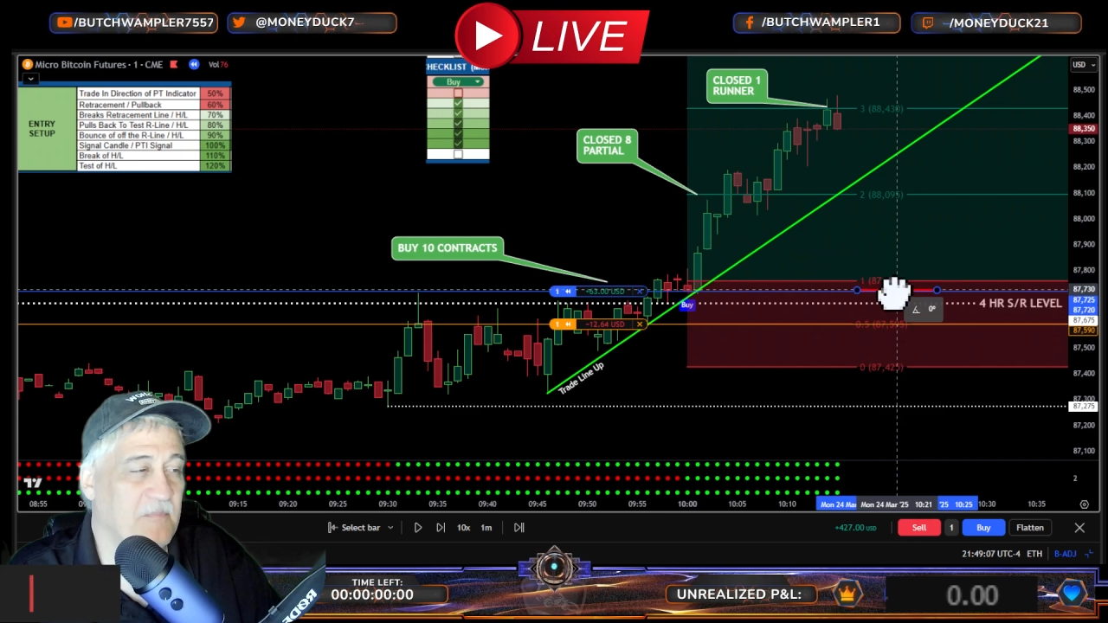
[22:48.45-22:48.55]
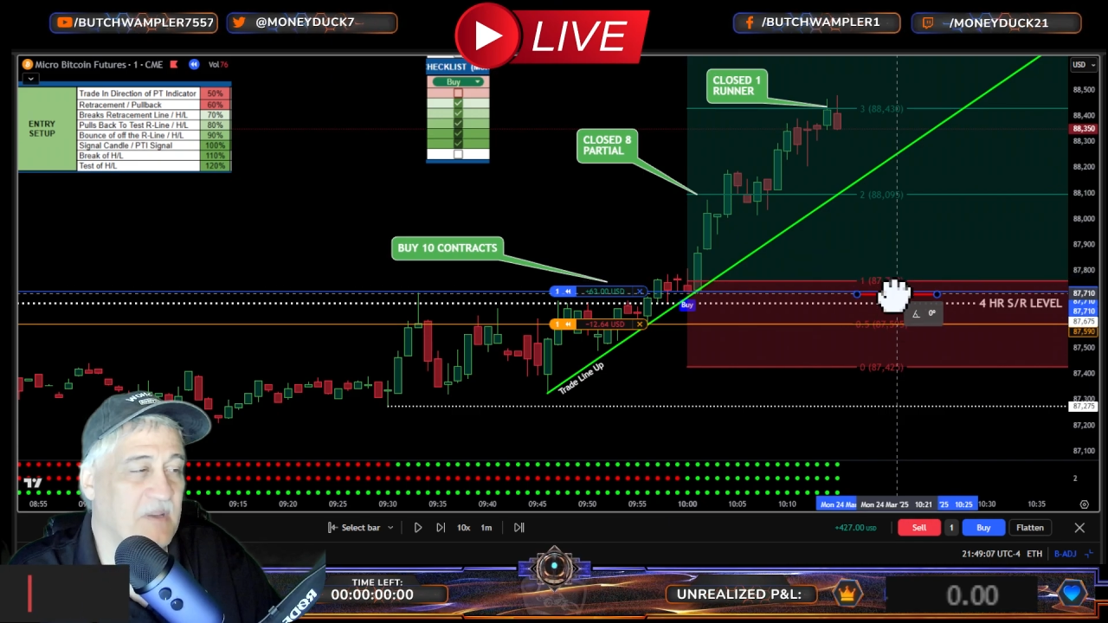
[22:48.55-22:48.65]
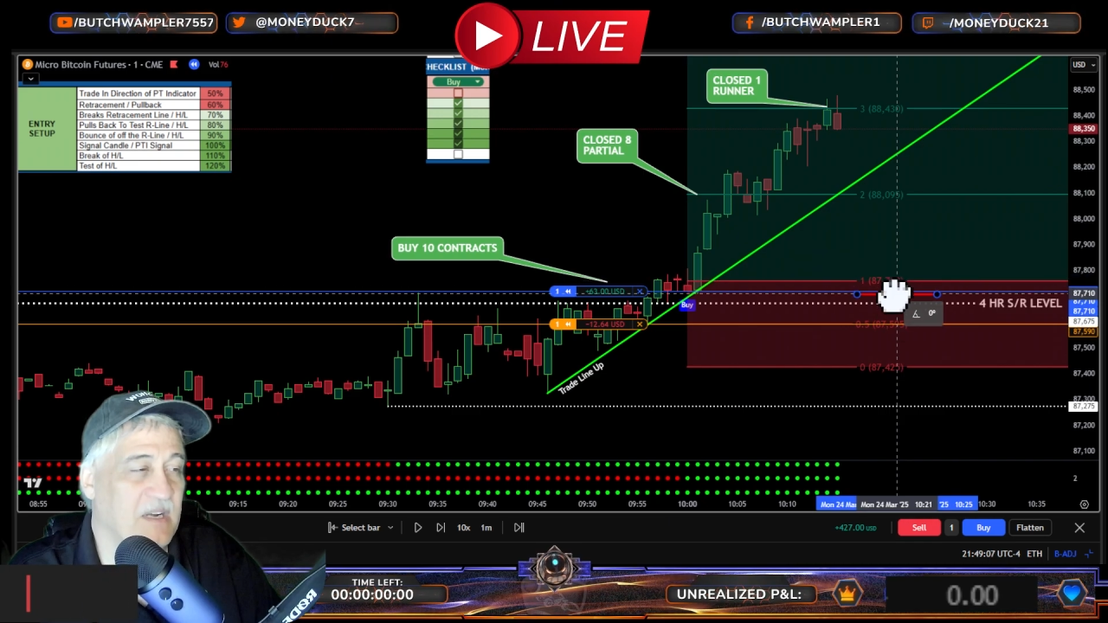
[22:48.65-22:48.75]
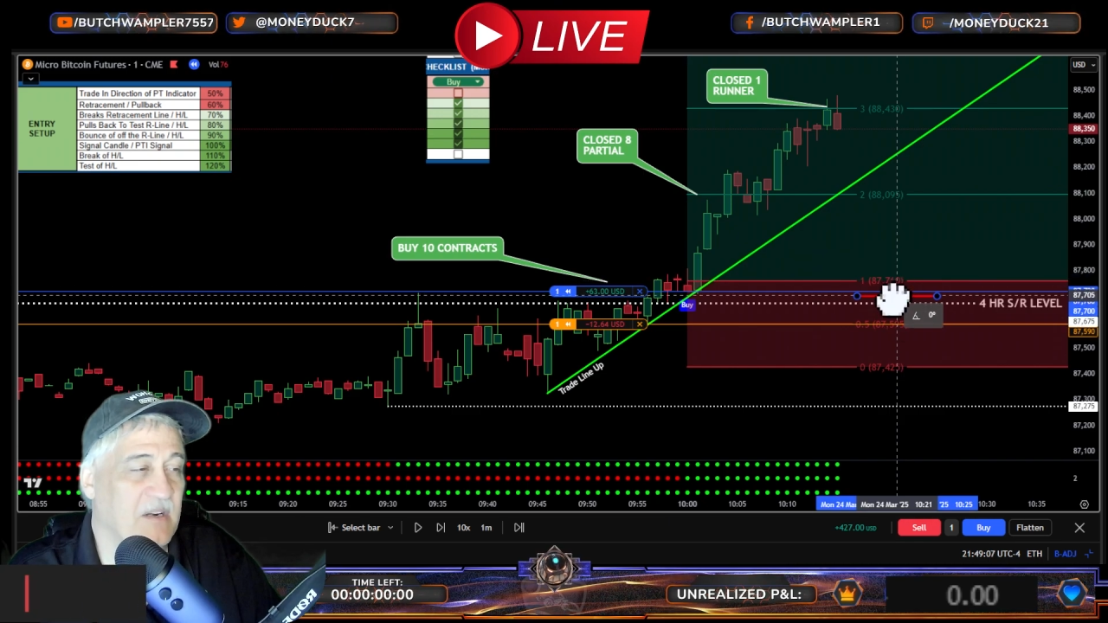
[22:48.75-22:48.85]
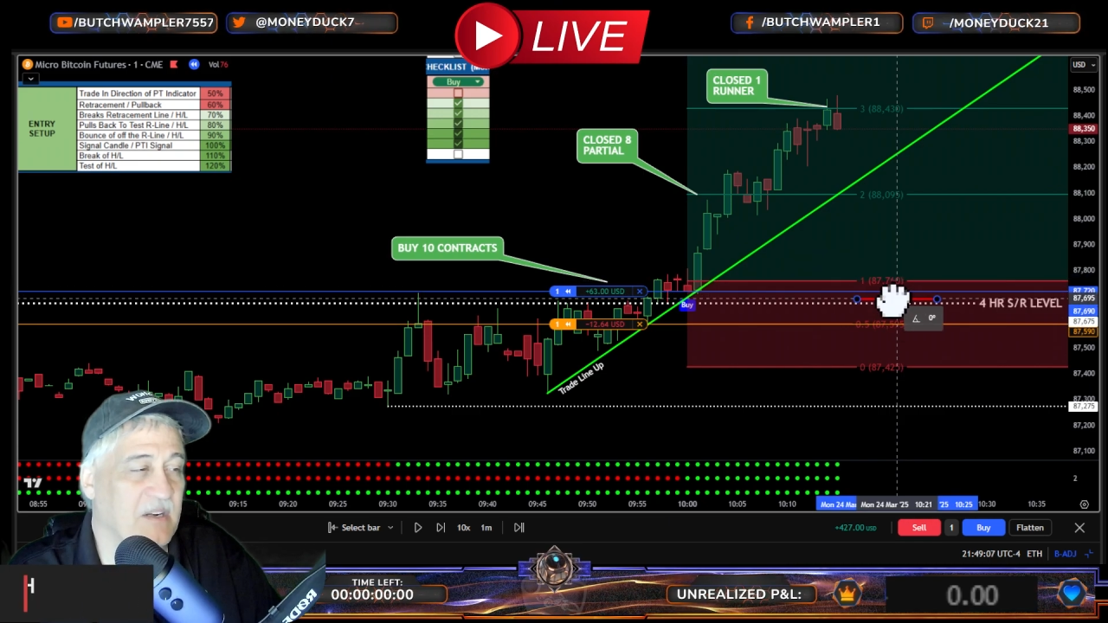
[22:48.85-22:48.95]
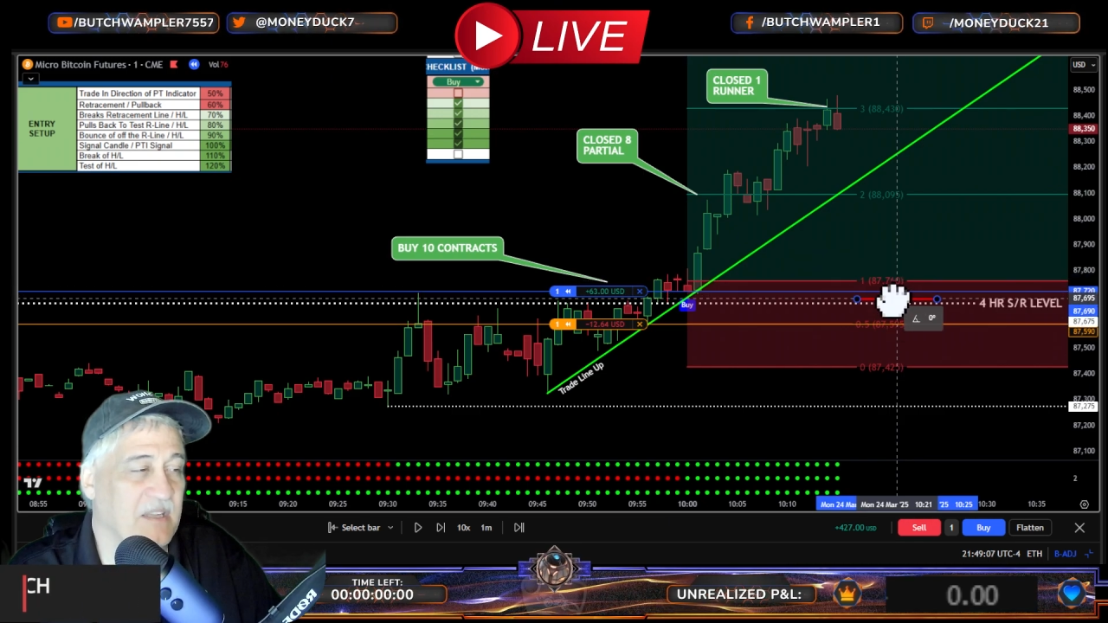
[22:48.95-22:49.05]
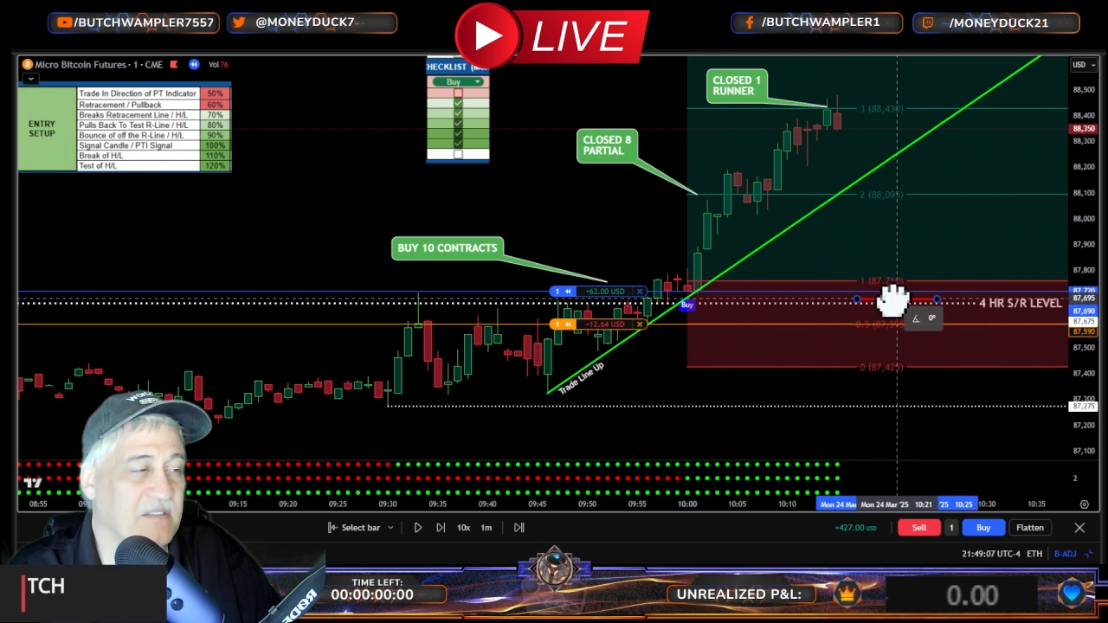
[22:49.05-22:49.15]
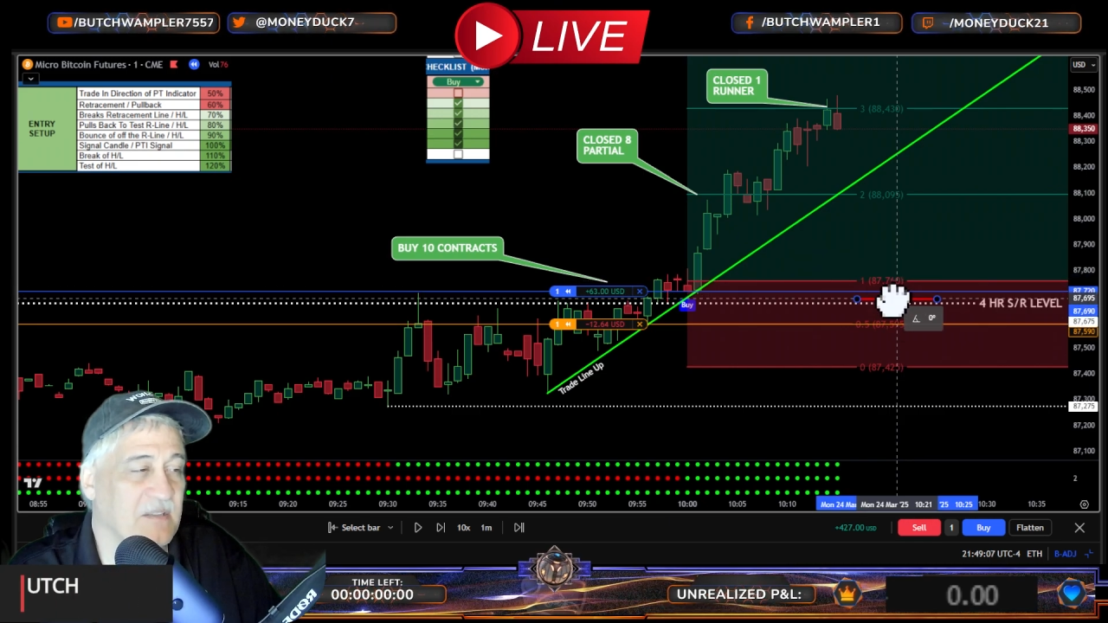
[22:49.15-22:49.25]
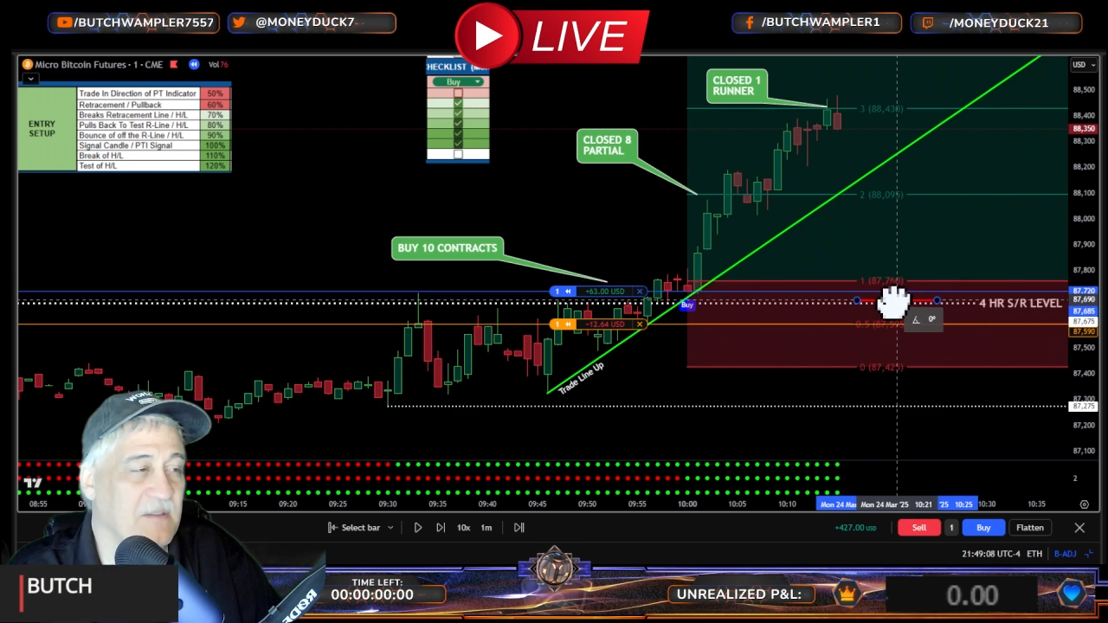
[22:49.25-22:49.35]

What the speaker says: There it is.